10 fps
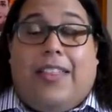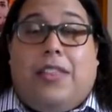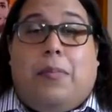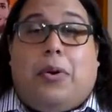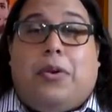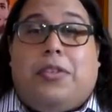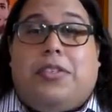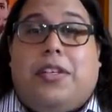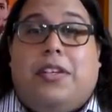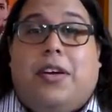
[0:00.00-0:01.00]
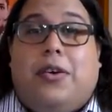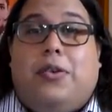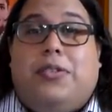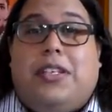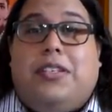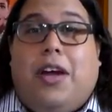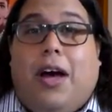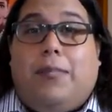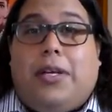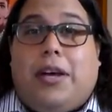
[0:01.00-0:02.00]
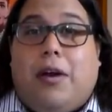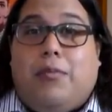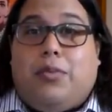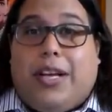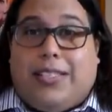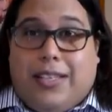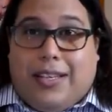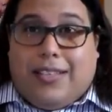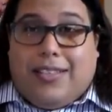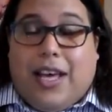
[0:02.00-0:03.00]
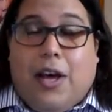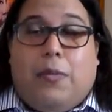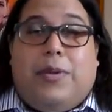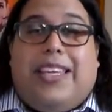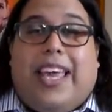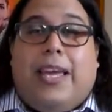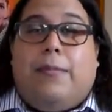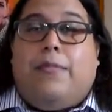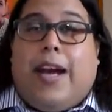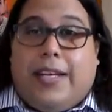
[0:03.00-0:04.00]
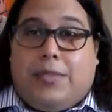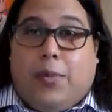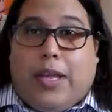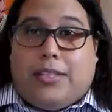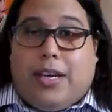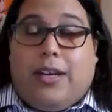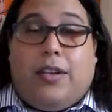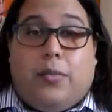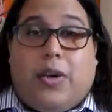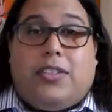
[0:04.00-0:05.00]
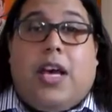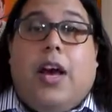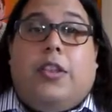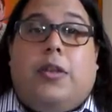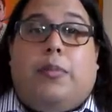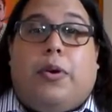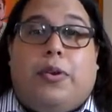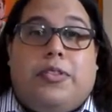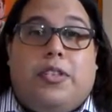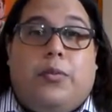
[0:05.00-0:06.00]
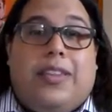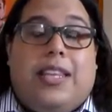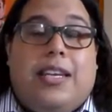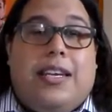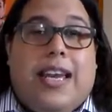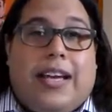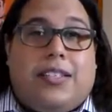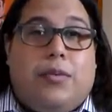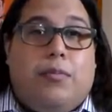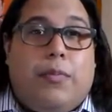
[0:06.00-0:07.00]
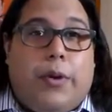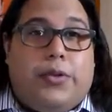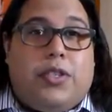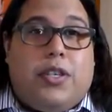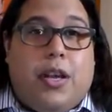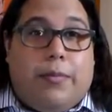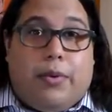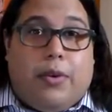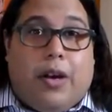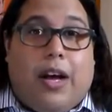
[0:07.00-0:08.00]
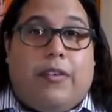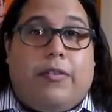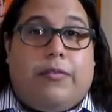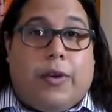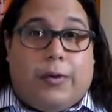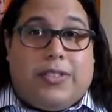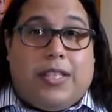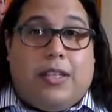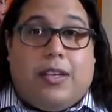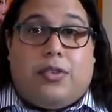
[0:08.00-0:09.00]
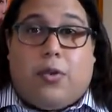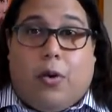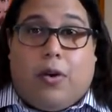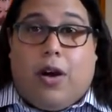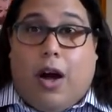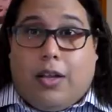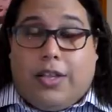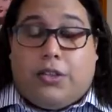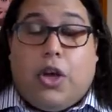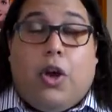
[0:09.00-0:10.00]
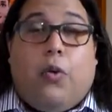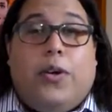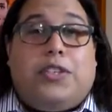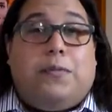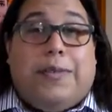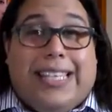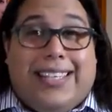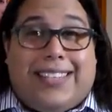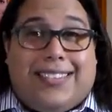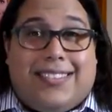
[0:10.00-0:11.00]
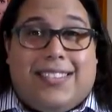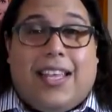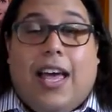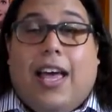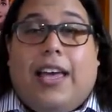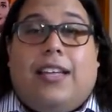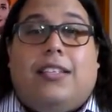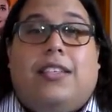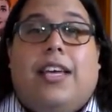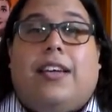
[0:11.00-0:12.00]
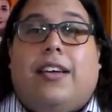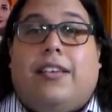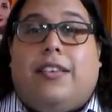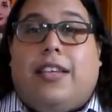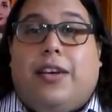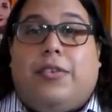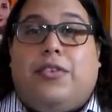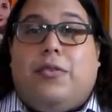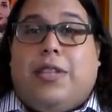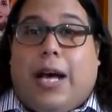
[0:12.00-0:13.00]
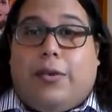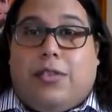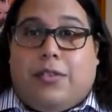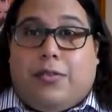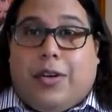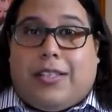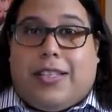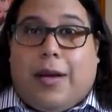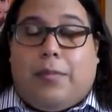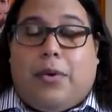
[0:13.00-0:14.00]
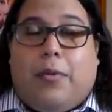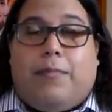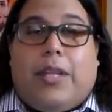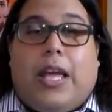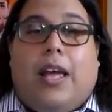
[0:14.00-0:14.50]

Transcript: The person who did not become president became vice president. In other words, the person with the next most number of votes in the Electoral College, which means, take the year 2000, for example.